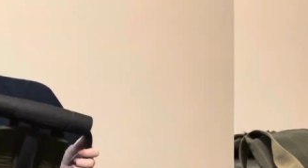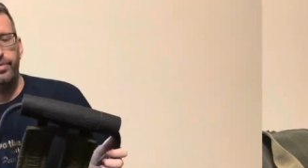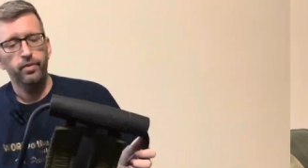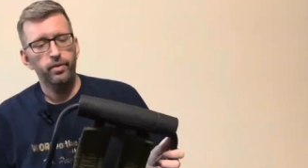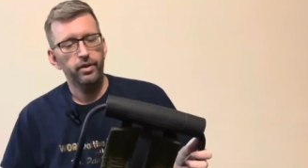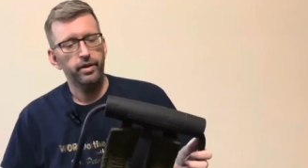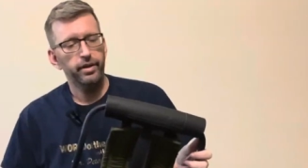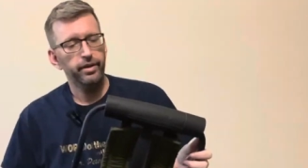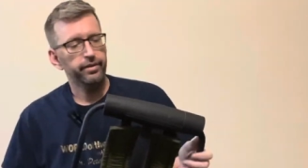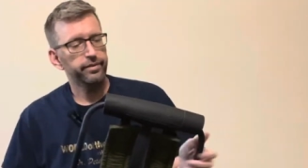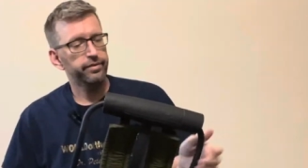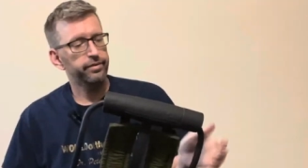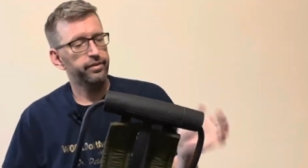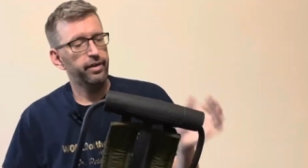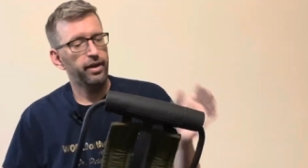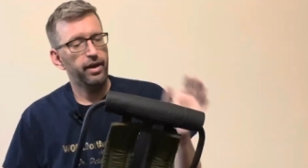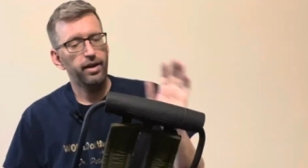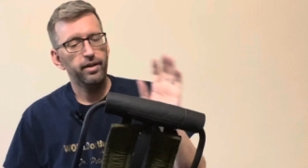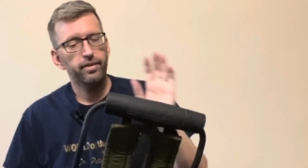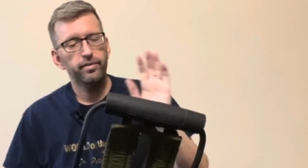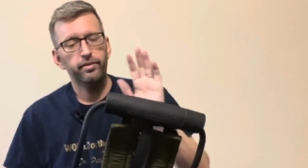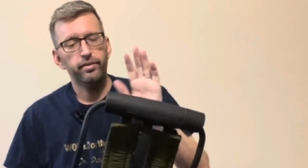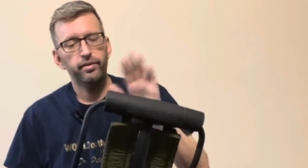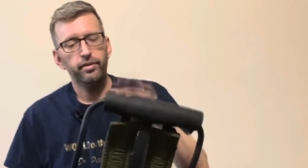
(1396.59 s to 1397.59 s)
The next
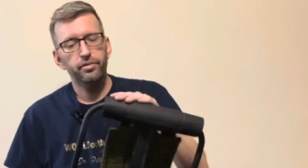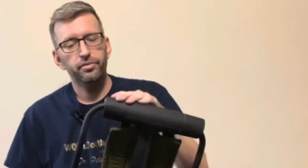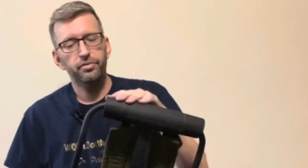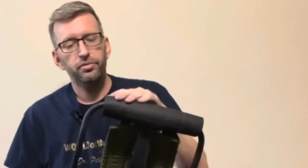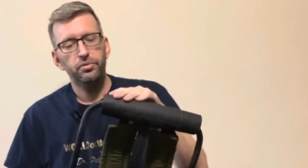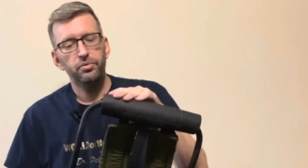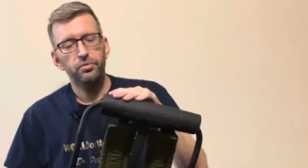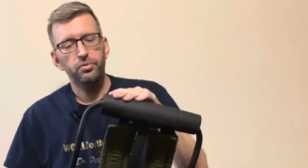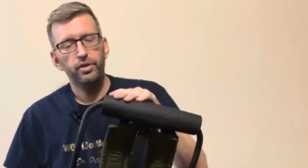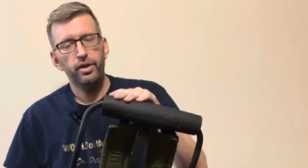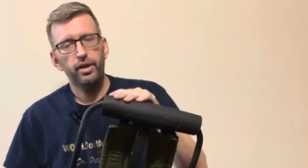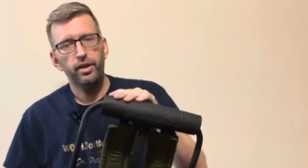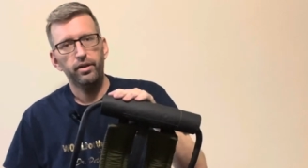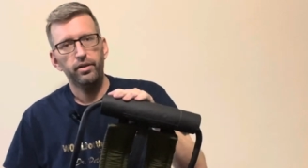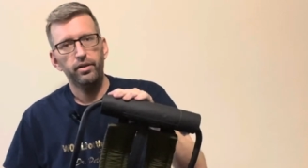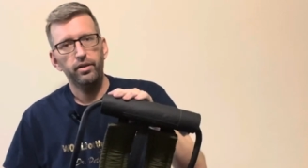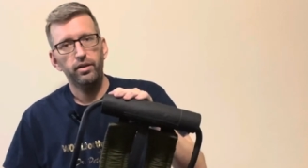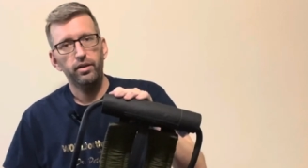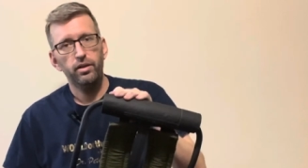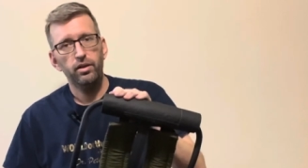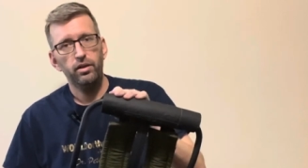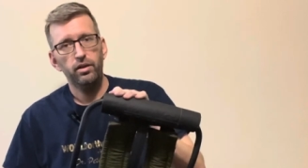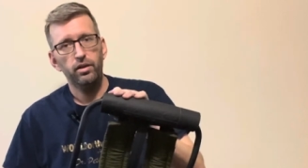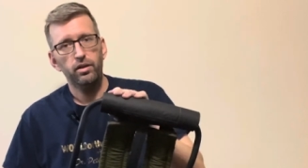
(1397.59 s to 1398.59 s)
task is to take
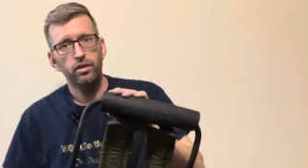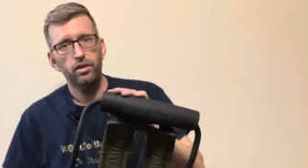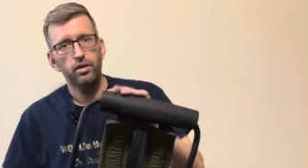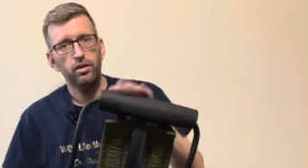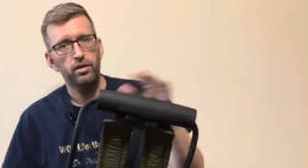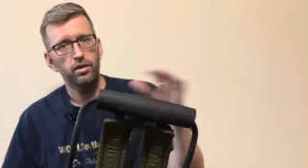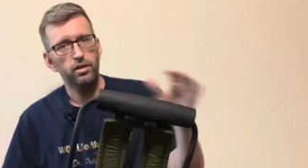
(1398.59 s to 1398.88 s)
the